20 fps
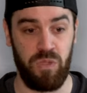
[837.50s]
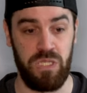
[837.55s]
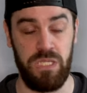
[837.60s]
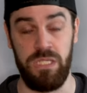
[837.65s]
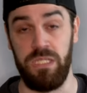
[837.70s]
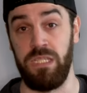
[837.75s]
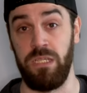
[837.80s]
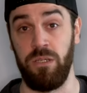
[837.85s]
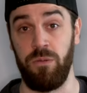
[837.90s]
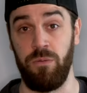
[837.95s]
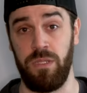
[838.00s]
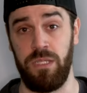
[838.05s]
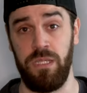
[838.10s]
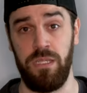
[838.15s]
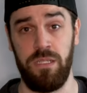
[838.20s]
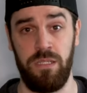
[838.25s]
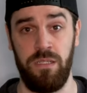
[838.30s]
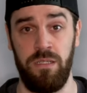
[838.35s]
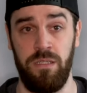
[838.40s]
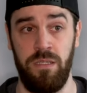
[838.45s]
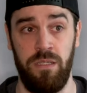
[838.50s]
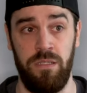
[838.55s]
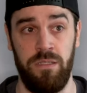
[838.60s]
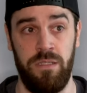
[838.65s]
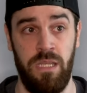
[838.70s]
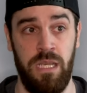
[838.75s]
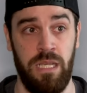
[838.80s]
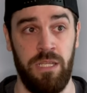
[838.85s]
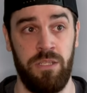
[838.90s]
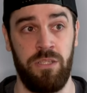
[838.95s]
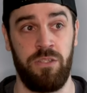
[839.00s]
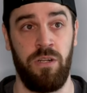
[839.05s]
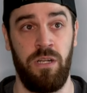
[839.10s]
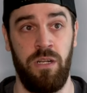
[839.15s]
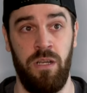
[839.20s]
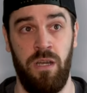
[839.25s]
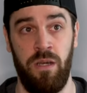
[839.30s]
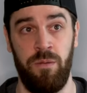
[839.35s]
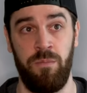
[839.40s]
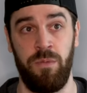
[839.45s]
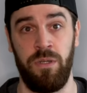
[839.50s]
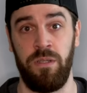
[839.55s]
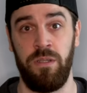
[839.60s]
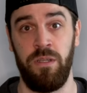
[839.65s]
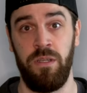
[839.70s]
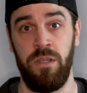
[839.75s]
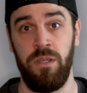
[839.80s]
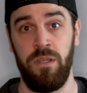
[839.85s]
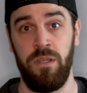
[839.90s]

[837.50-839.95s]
and deal with this and take it straight on. But